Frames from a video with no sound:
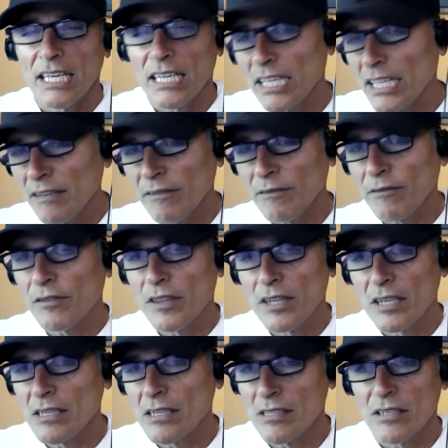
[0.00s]
if
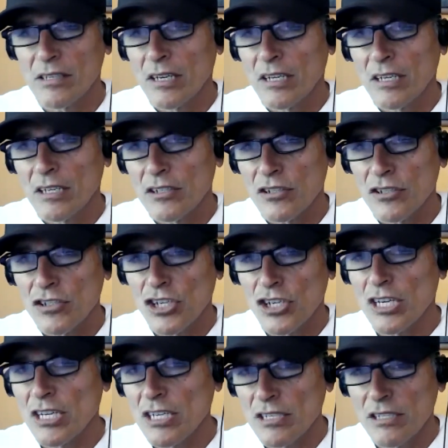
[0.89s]
this
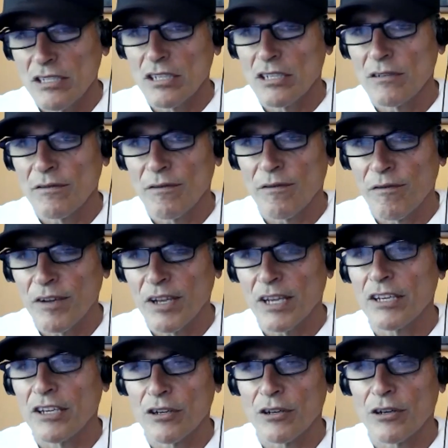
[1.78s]
Jesus
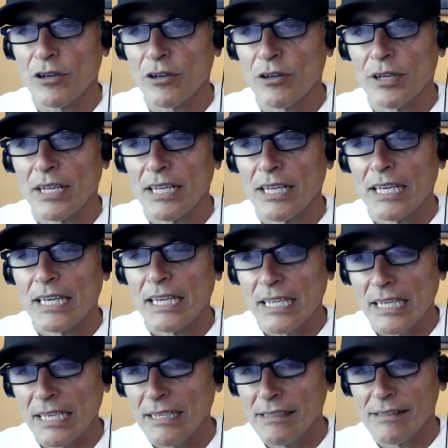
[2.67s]
figure
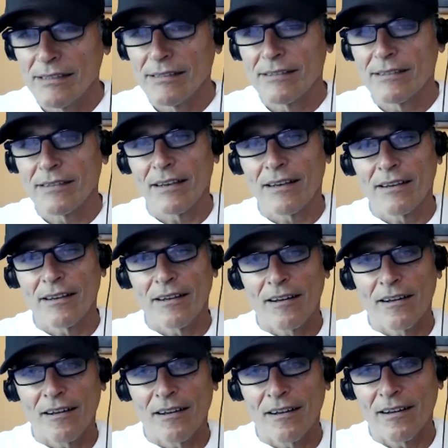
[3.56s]
is,
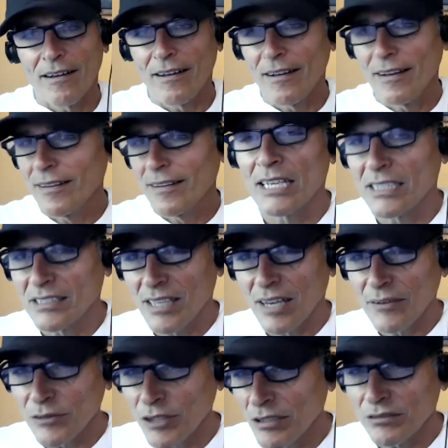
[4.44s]
because
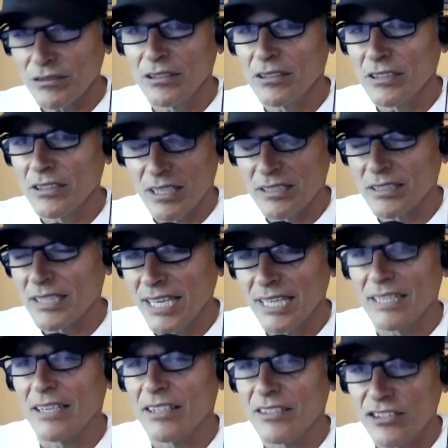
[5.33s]
I've talked to, um,
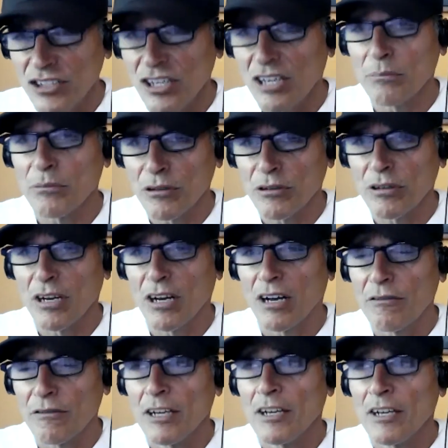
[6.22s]
again, a number
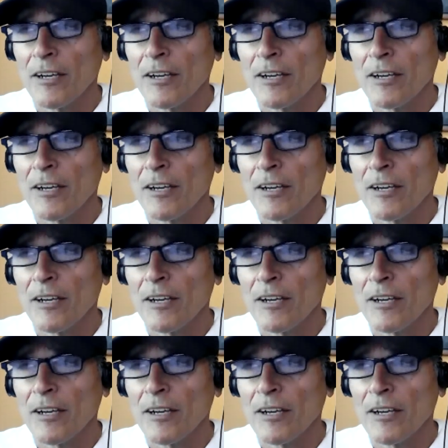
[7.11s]
of